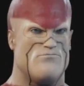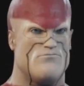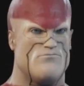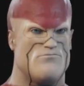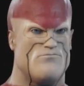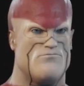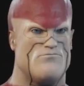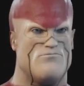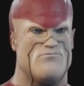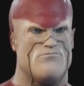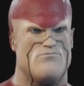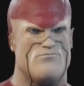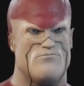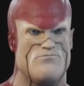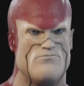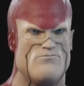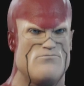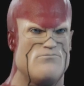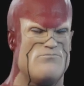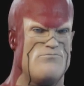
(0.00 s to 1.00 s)

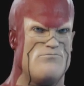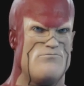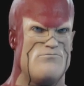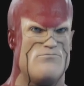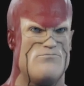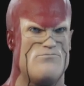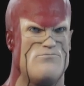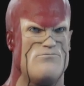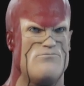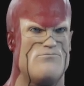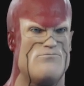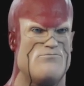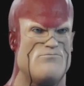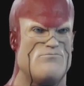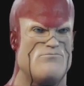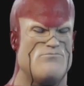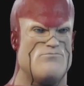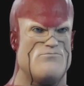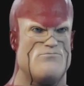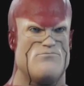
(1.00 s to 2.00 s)

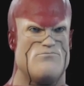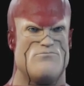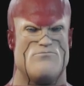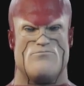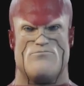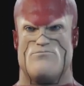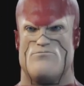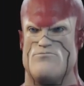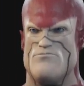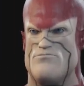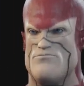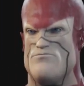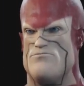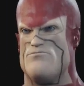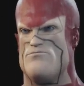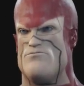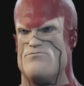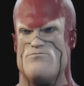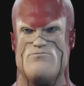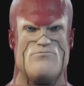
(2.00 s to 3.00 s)

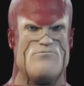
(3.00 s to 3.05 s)
[no speech]